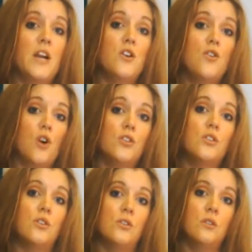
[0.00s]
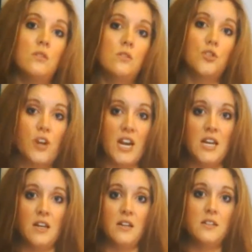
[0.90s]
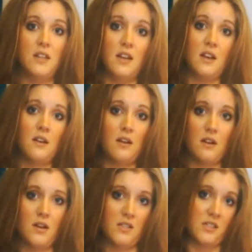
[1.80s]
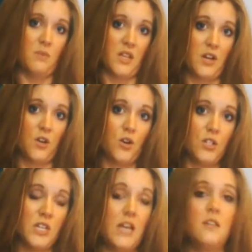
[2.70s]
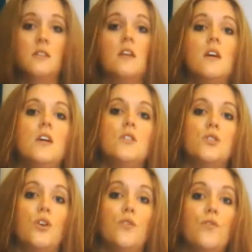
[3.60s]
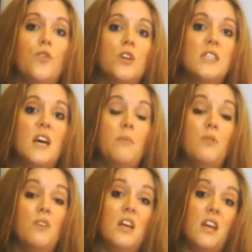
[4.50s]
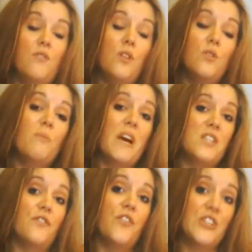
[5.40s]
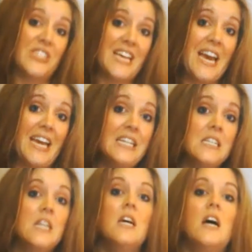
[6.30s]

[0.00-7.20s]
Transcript: not training it in a simulated context. So for example, again, if we look back to first aid,